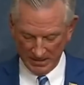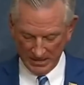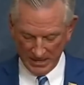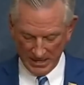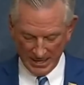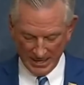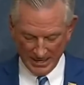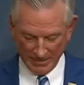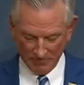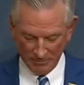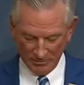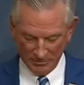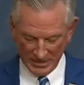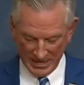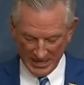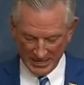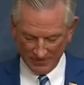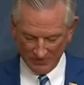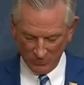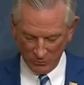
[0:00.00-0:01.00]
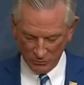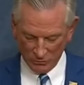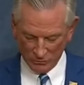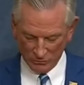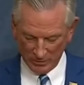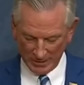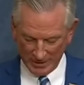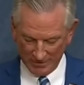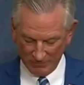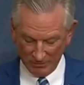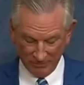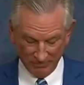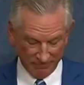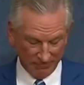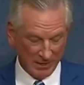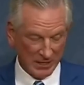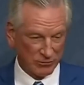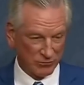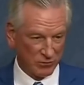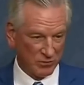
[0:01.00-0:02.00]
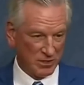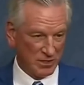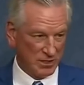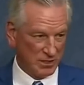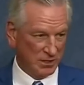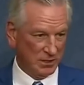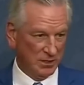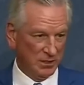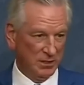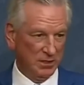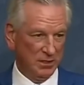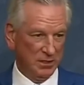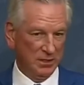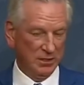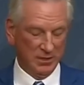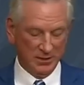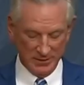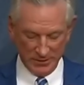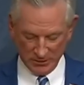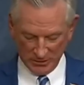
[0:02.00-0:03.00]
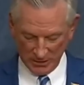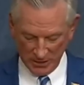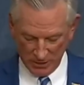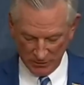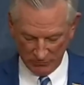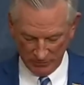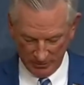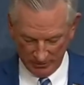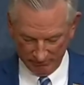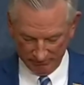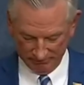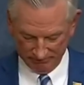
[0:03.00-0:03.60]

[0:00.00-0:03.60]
I am thankful to every veteran in this country.